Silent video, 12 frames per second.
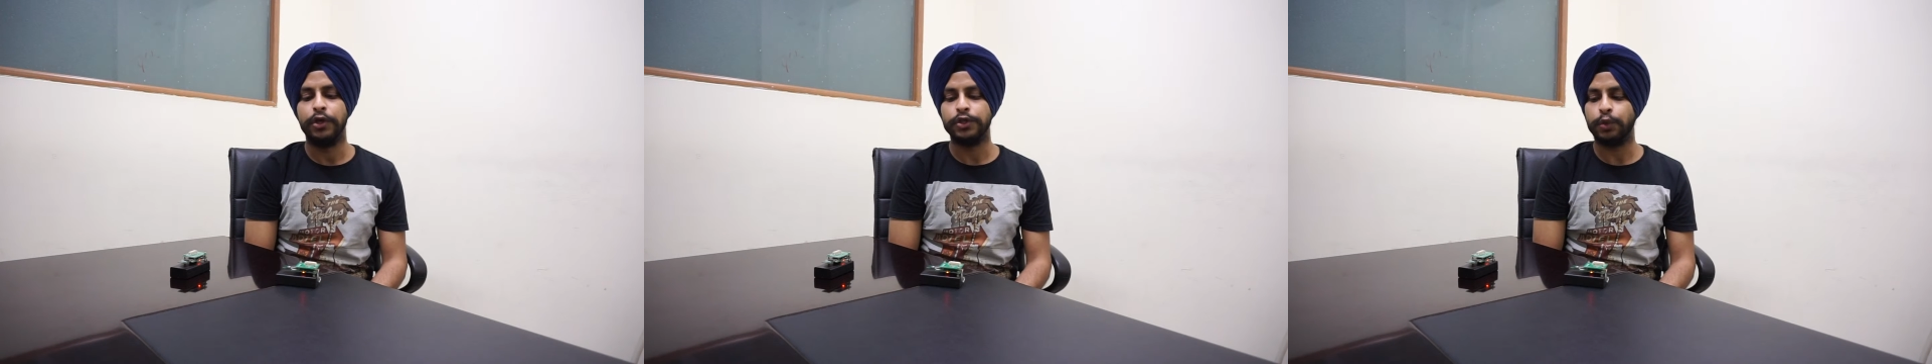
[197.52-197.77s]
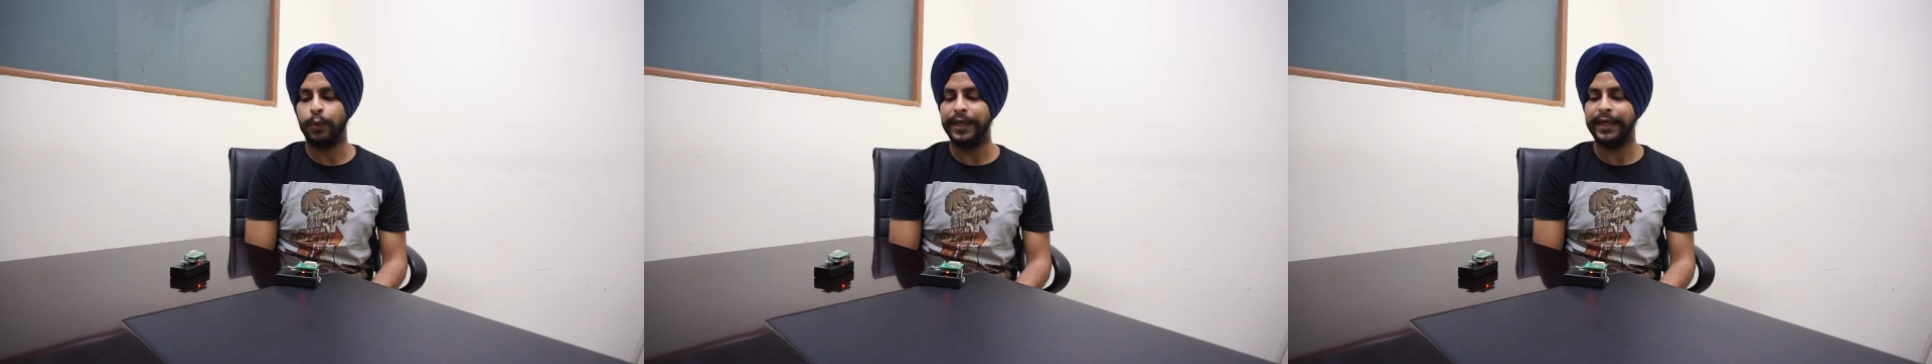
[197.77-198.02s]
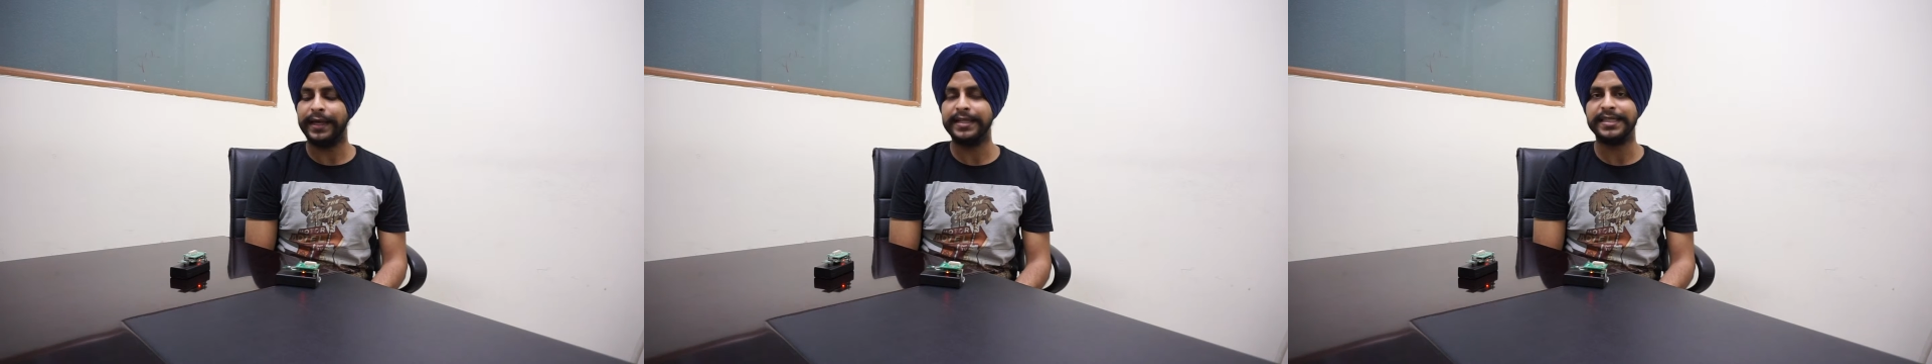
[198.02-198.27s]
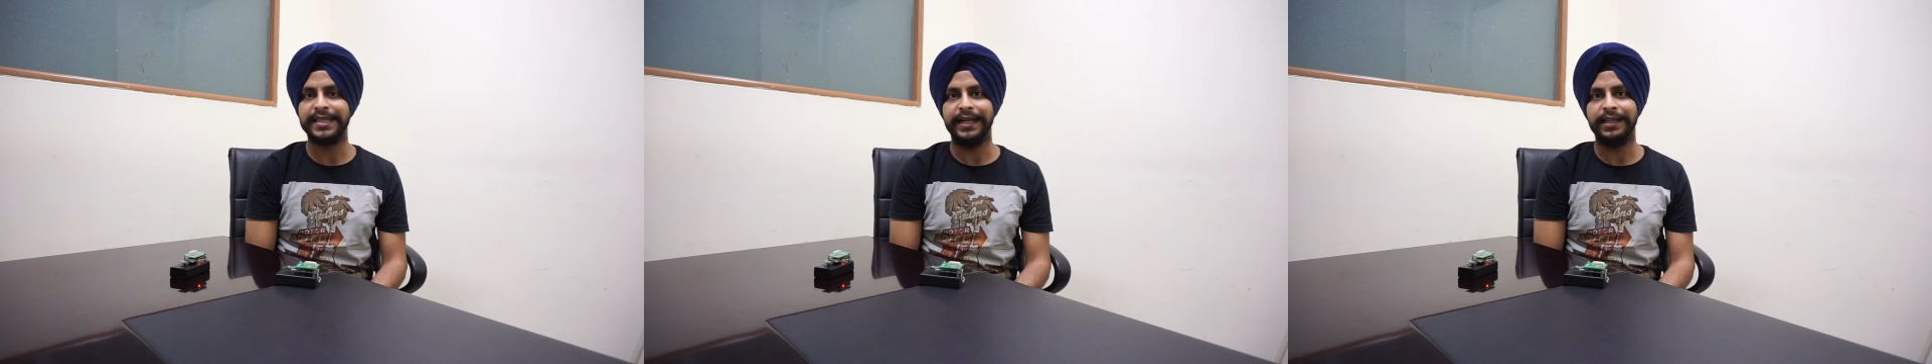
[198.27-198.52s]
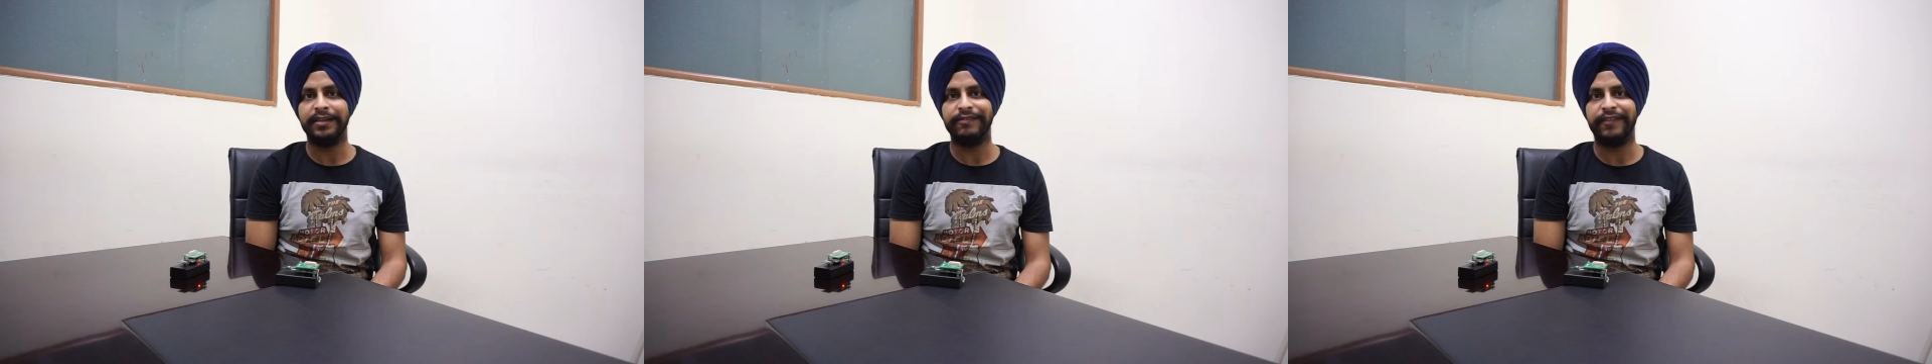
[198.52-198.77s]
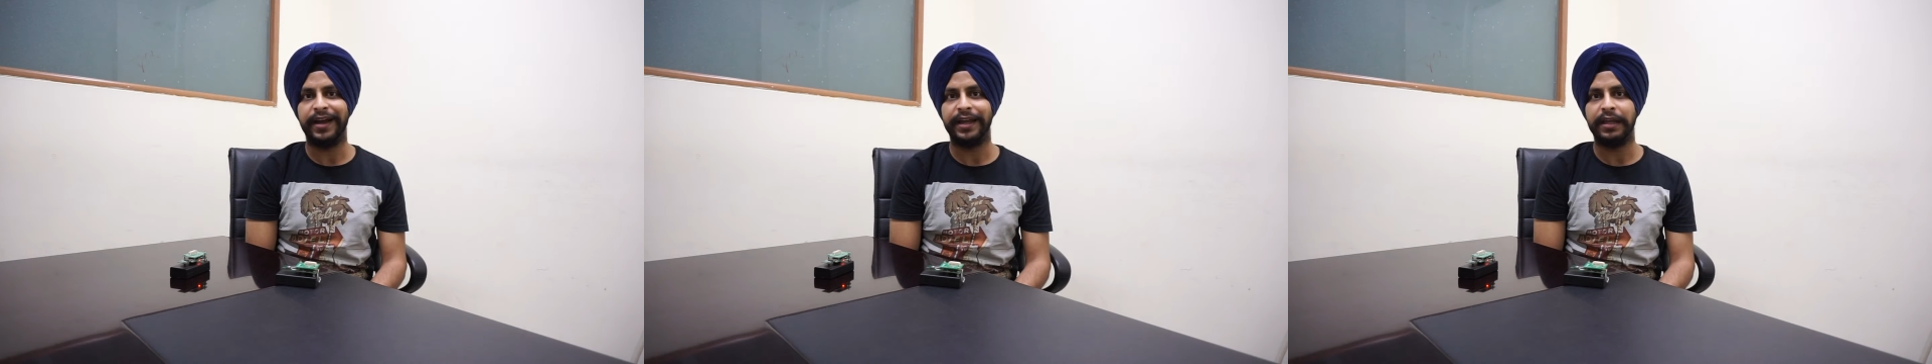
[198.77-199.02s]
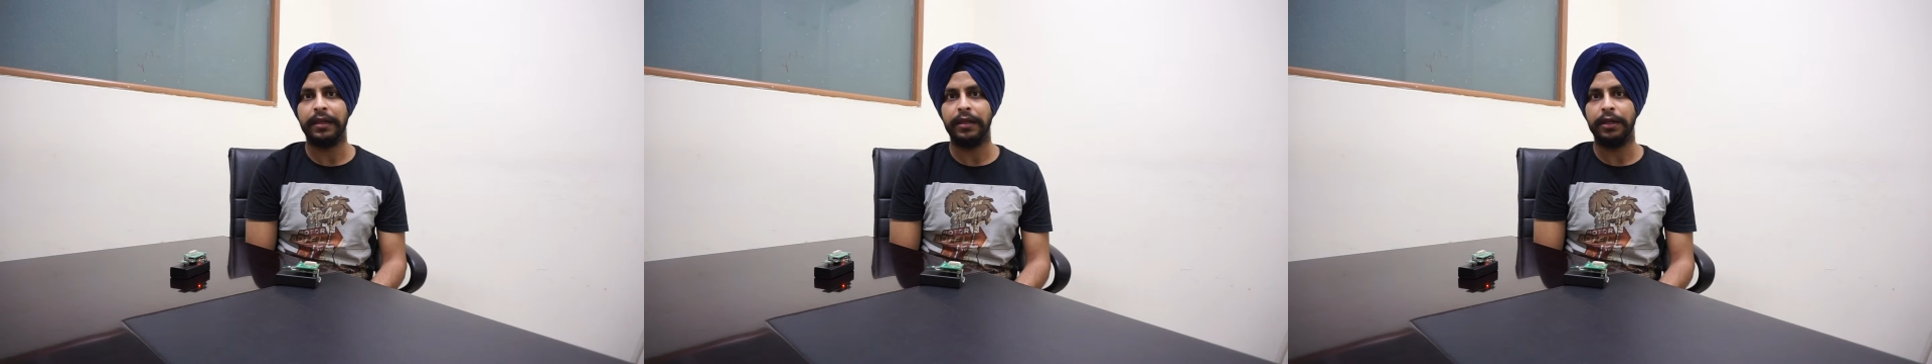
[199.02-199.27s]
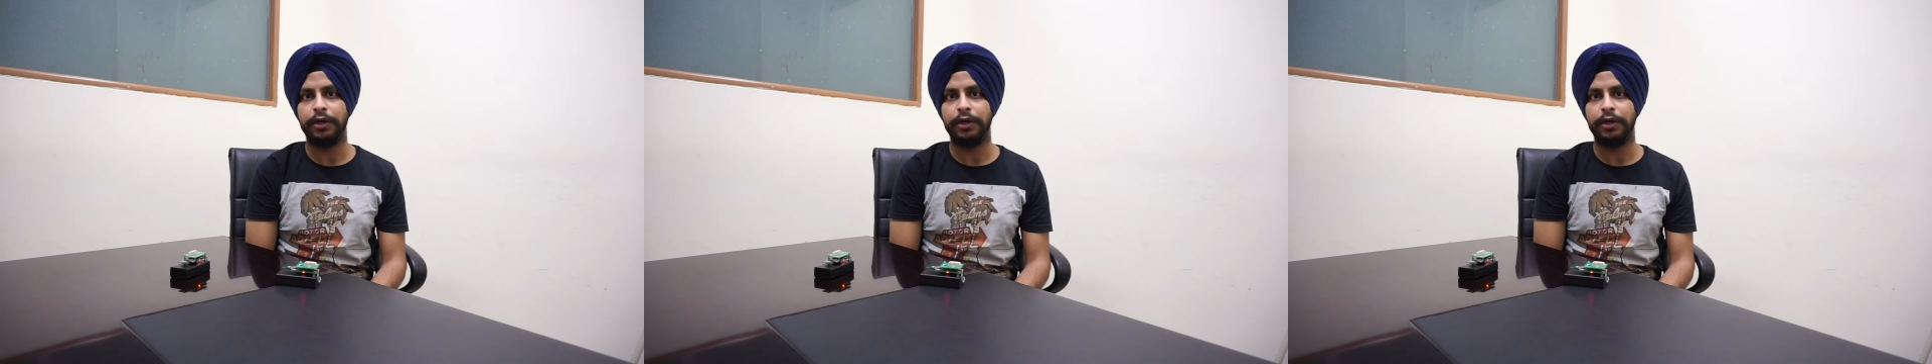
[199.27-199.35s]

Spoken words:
So we can send the file